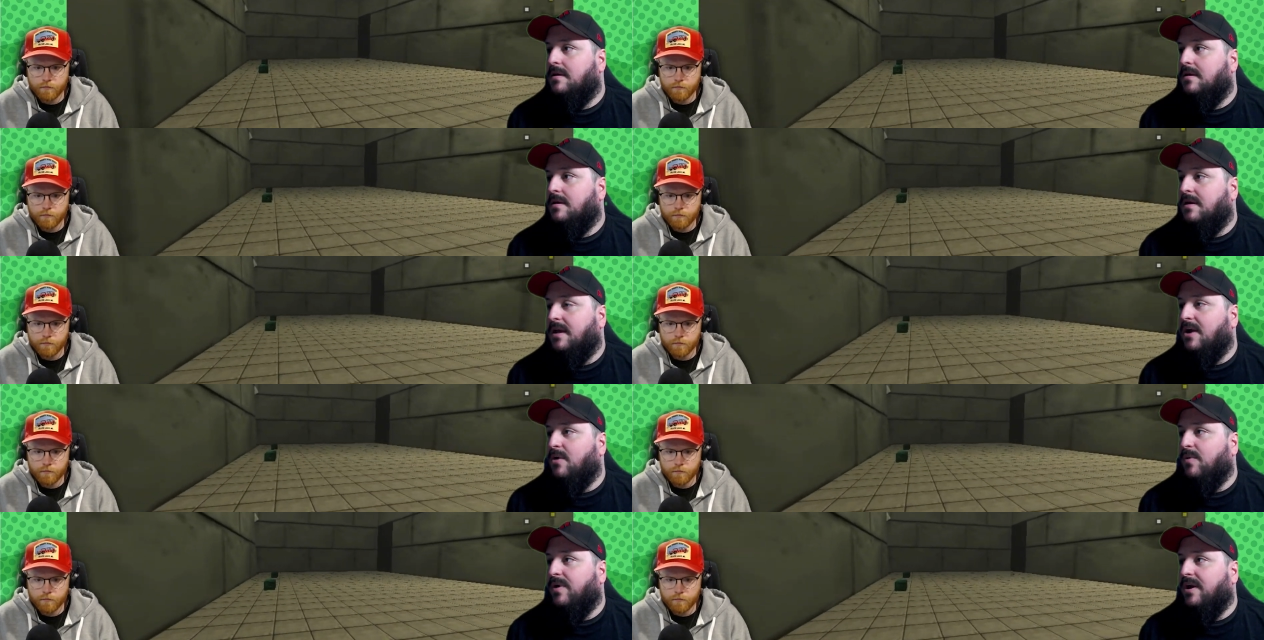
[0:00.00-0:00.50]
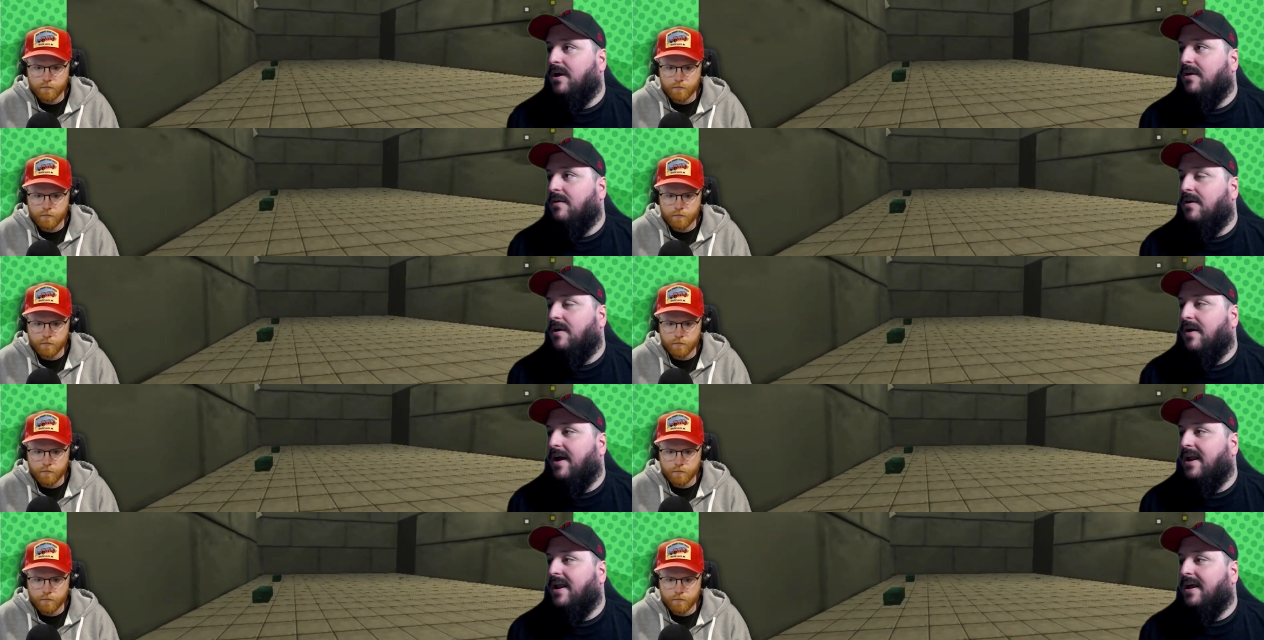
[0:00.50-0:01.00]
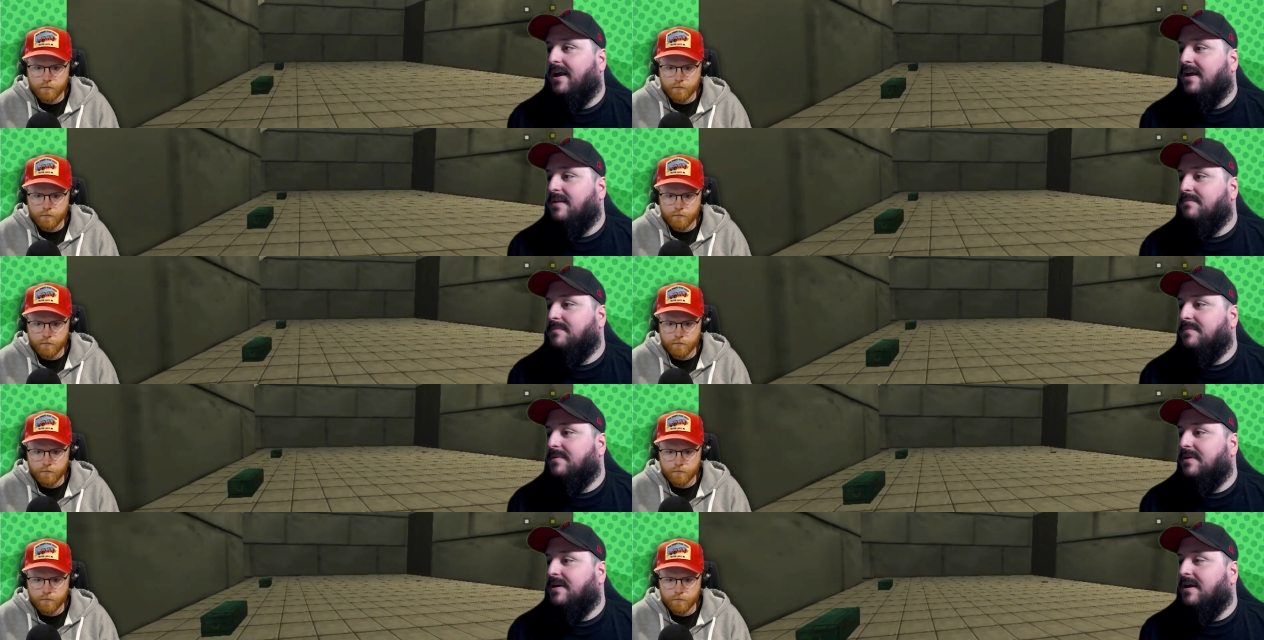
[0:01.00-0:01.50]
Speaker 1: Here we go. All right, I got,
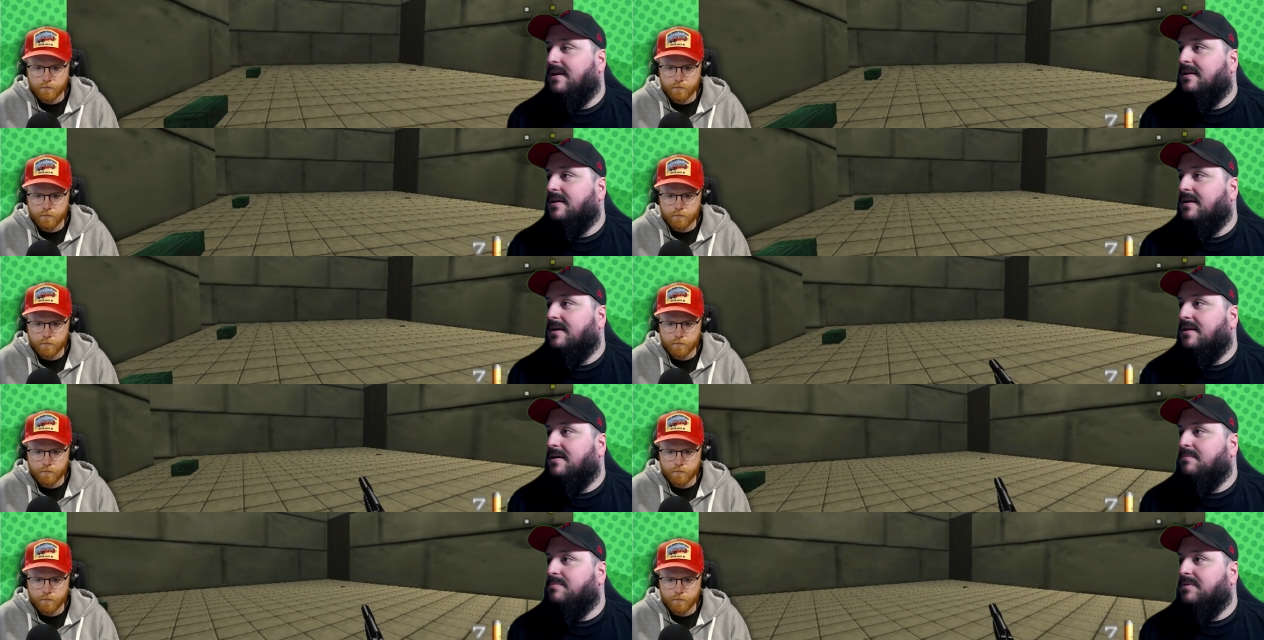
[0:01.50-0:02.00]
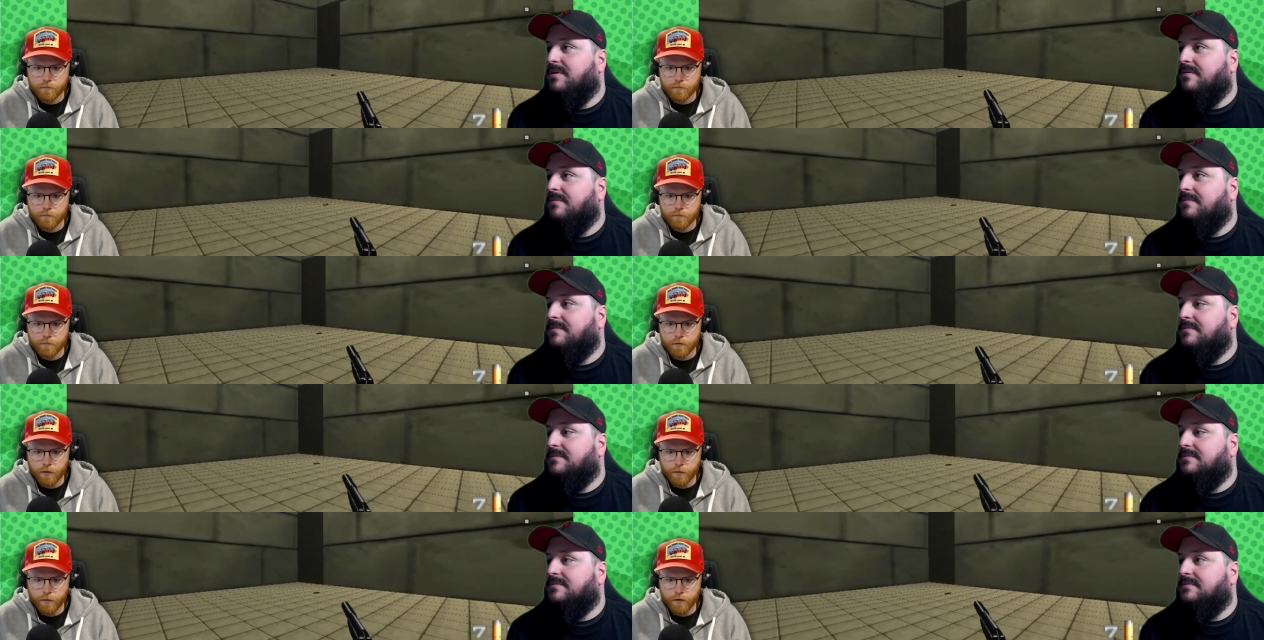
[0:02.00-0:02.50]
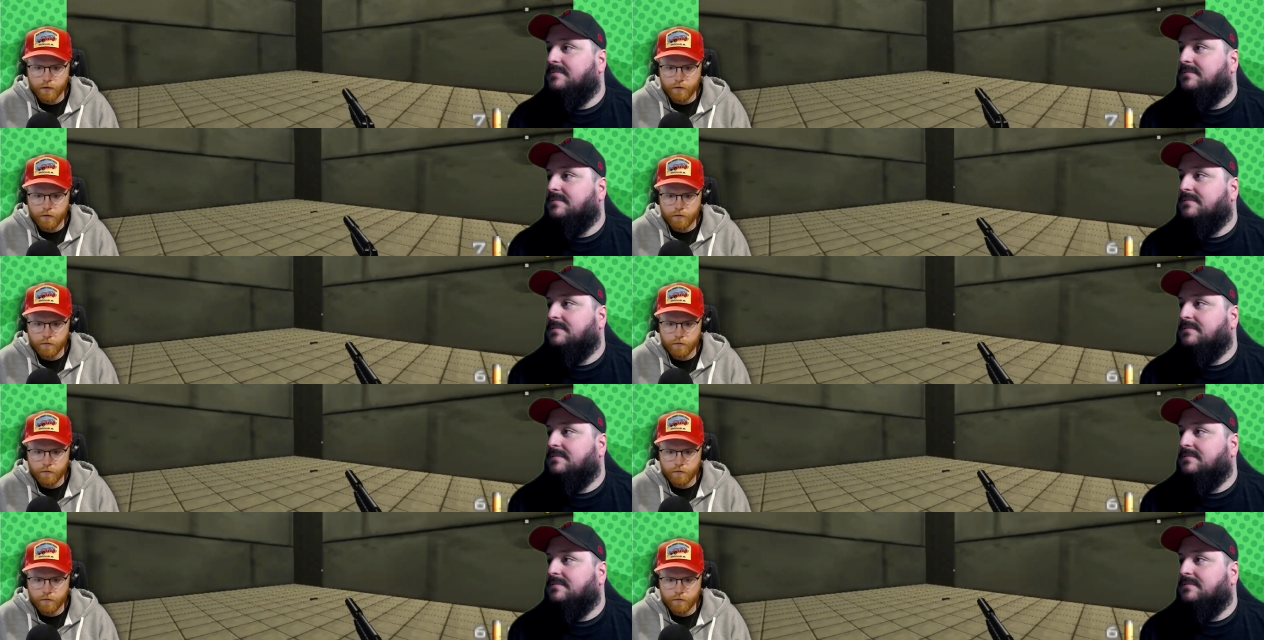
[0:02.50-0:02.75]
I got, a gun up here. There we go.